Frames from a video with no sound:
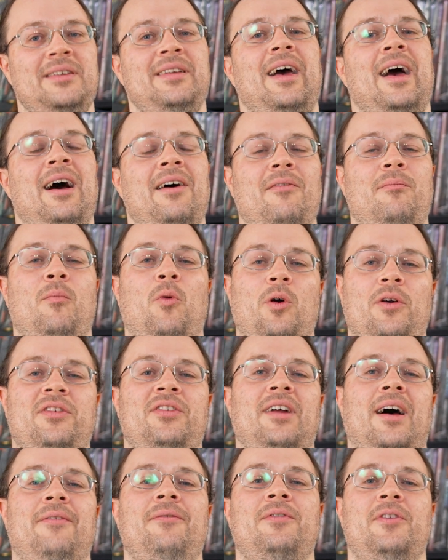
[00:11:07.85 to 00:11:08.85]
to have more
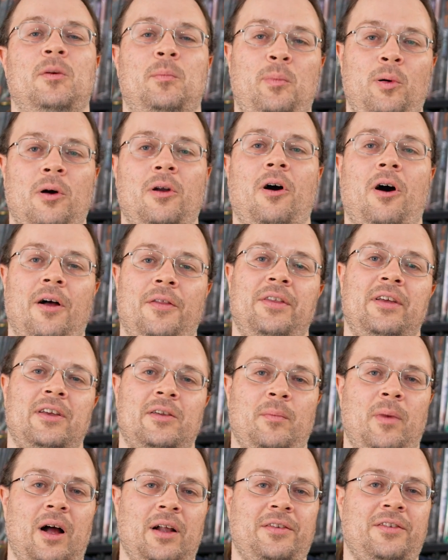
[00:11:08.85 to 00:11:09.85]
stuff to put on these
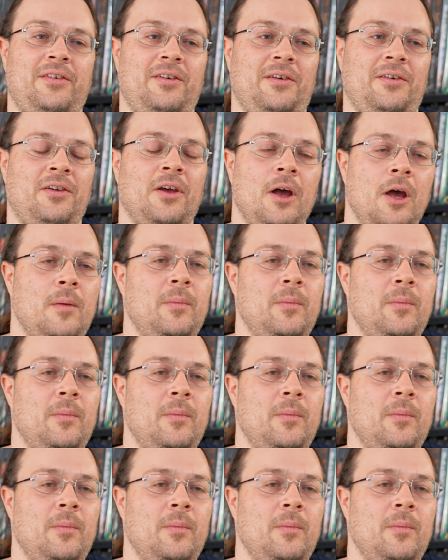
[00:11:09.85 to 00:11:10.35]
monsters,